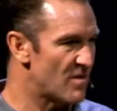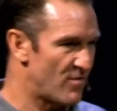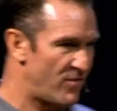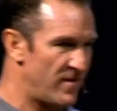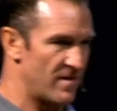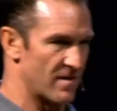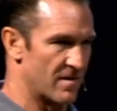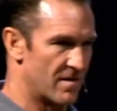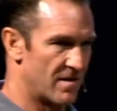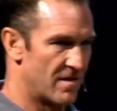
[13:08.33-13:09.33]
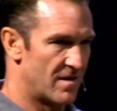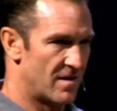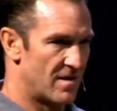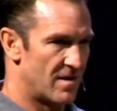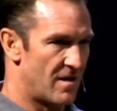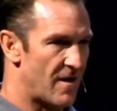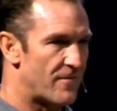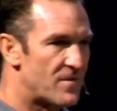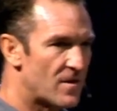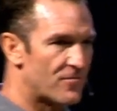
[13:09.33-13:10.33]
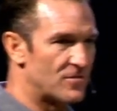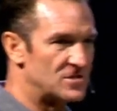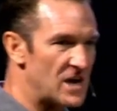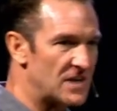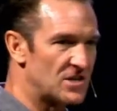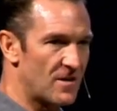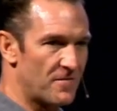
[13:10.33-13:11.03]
our fear? Our fear of rejection,